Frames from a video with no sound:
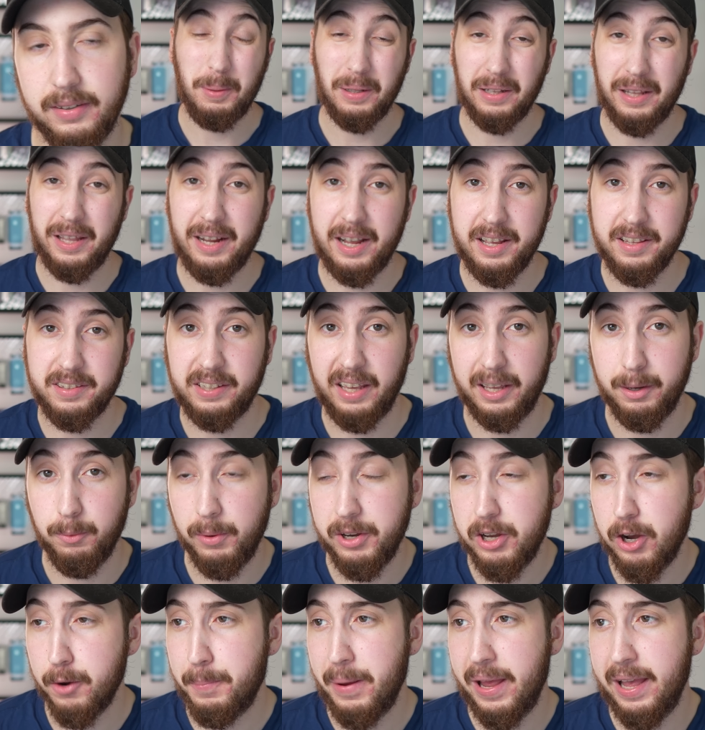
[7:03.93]
But like I said,
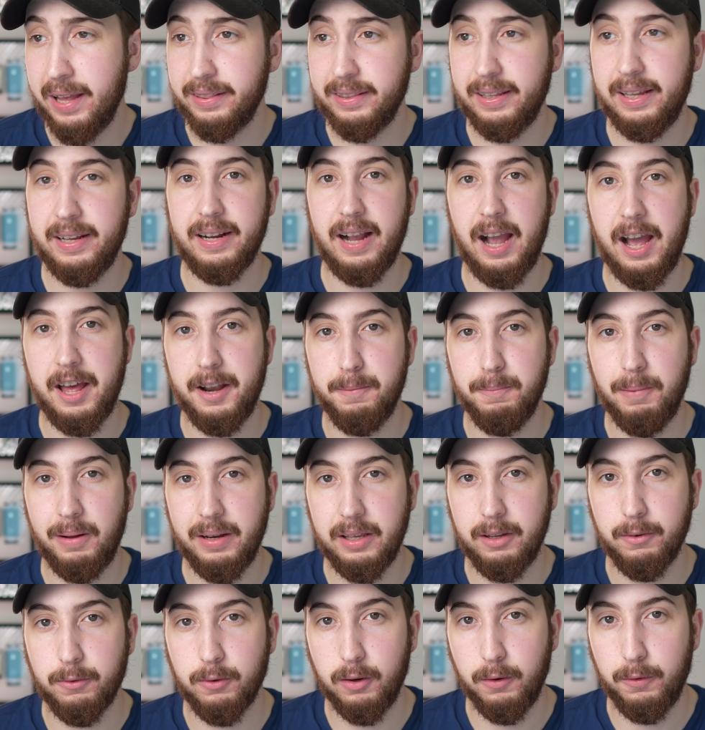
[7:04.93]
when you're paying that kind of
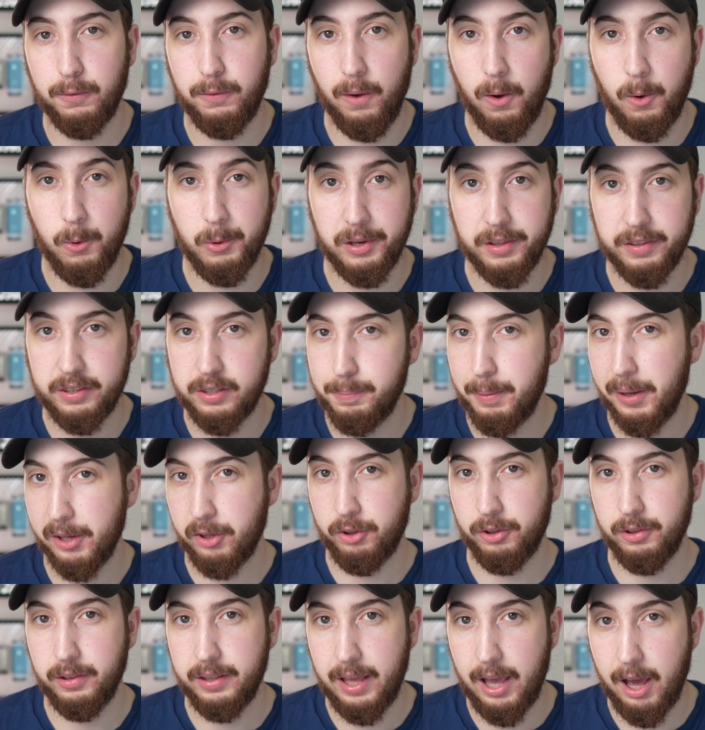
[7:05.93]
money for a phone,
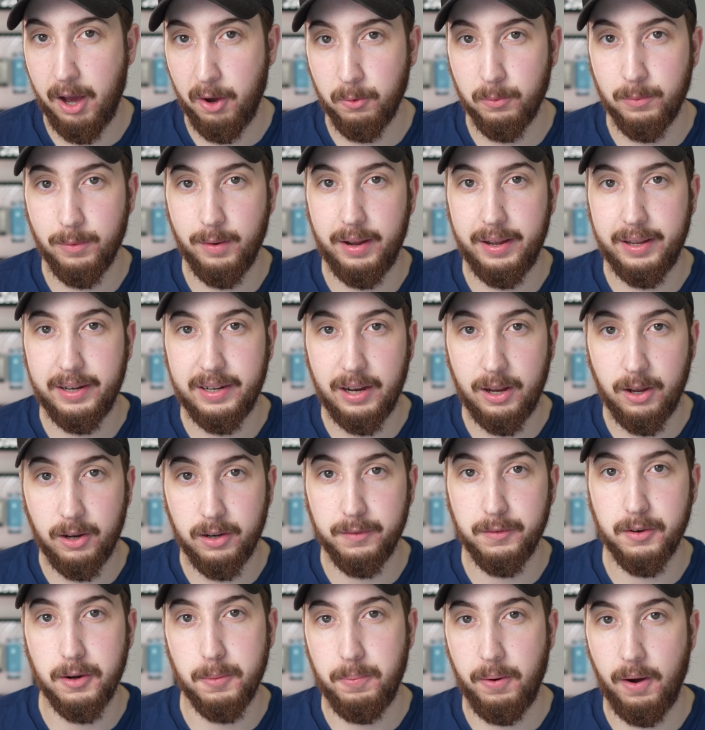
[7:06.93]
especially outright out
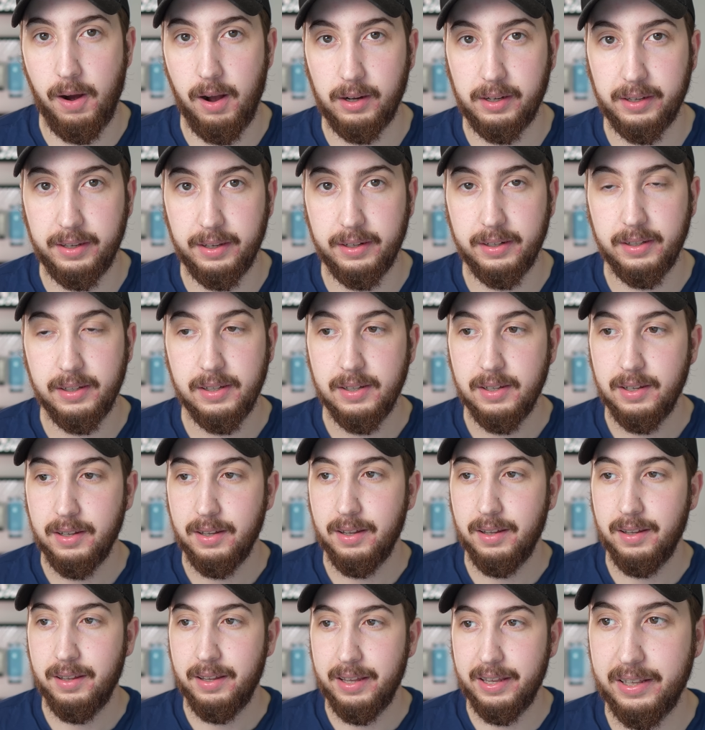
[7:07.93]
of your pocket,
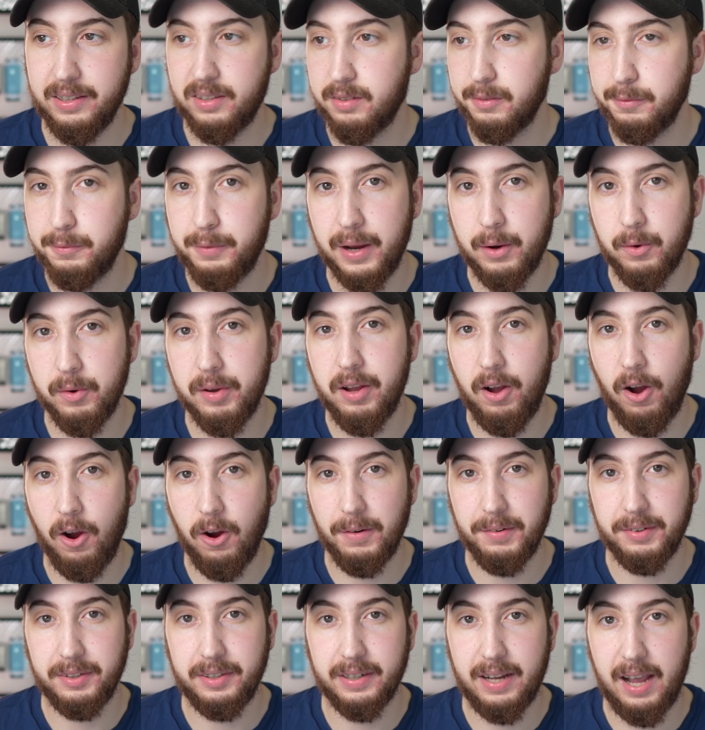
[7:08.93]
it's very
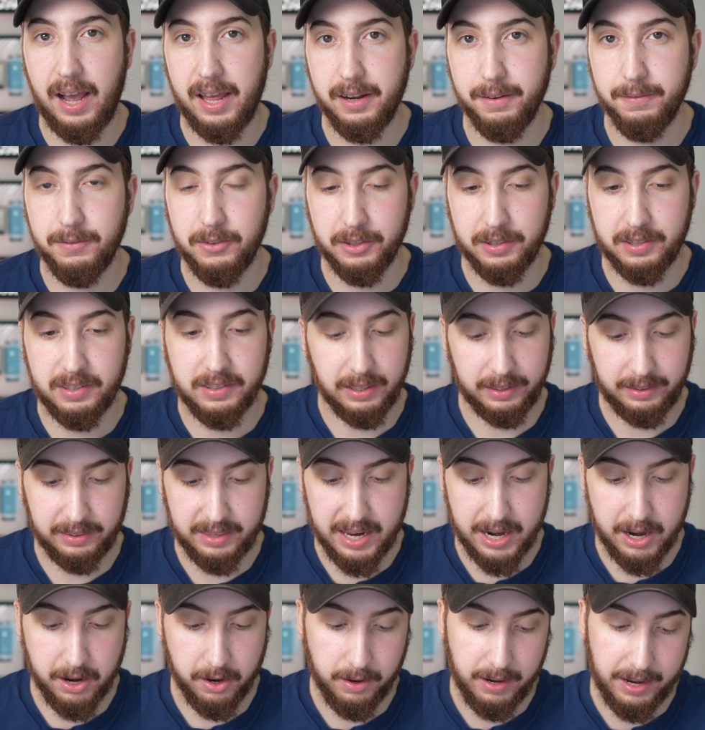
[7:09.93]
hard to kind of just sit
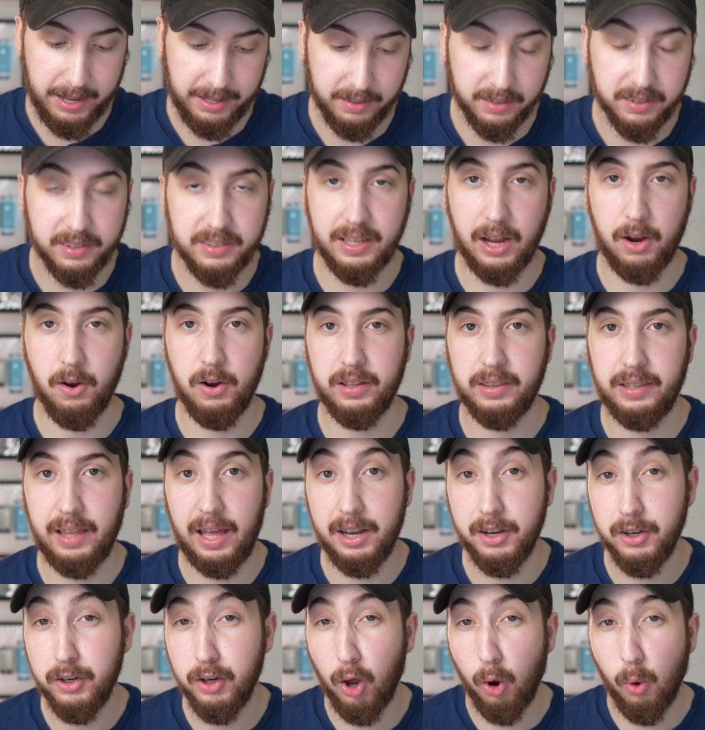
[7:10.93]
there and stare at
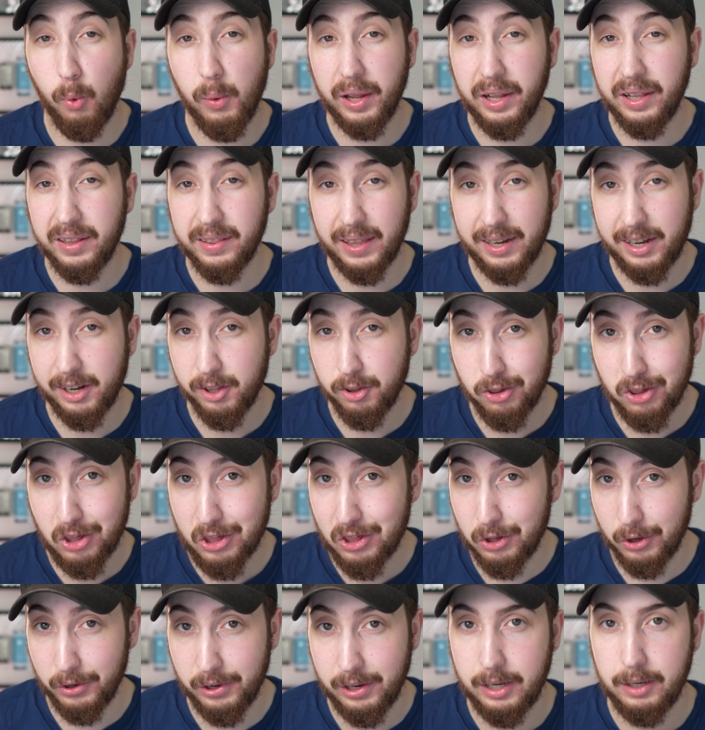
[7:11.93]
that knowing that it
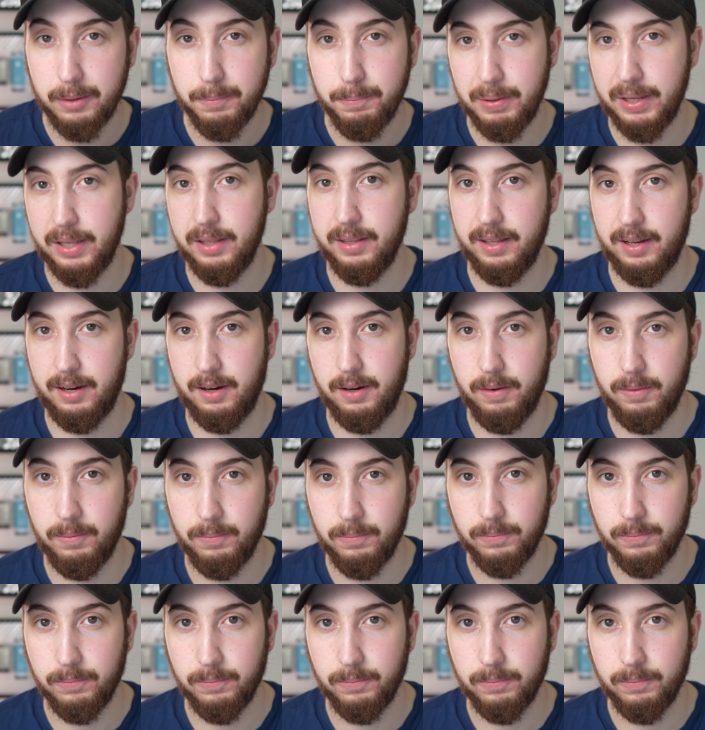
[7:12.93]
shouldn't be there.